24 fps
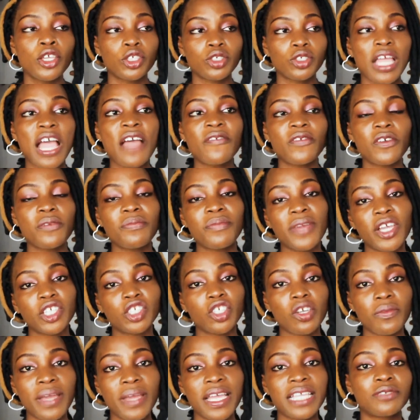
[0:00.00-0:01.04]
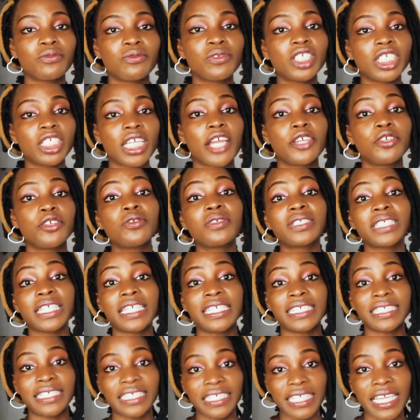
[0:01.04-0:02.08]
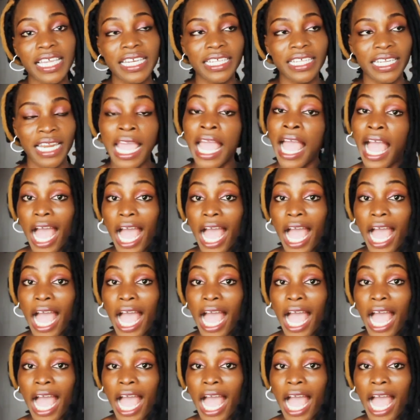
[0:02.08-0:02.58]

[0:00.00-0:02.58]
So I have a measurement which I use in selling.